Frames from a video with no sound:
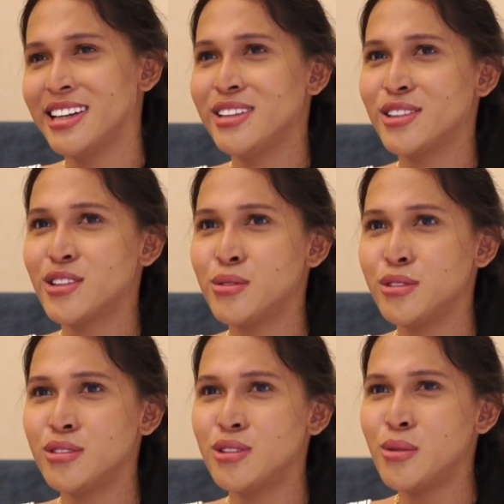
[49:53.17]
So
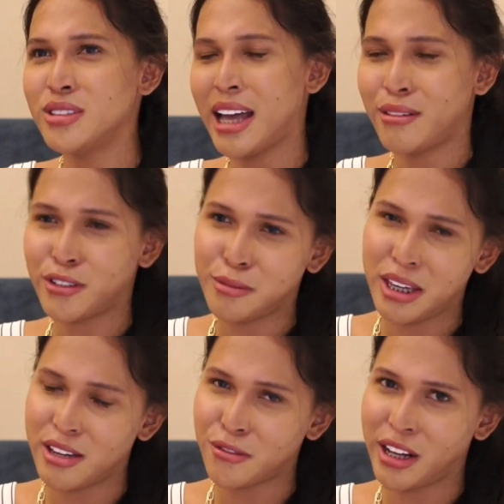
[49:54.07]
don't ever
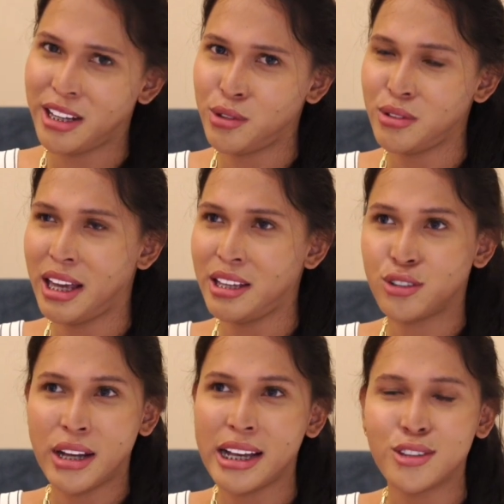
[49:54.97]
be afraid to date
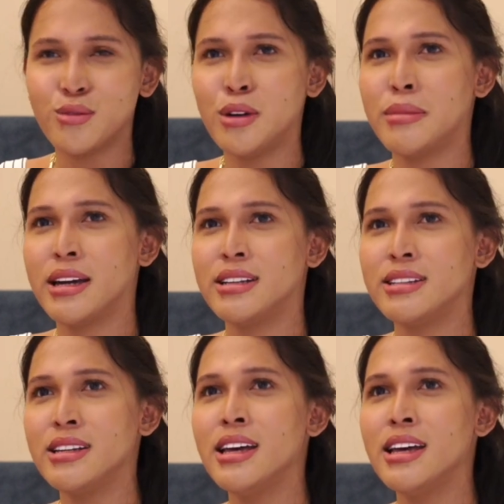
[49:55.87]
trans women.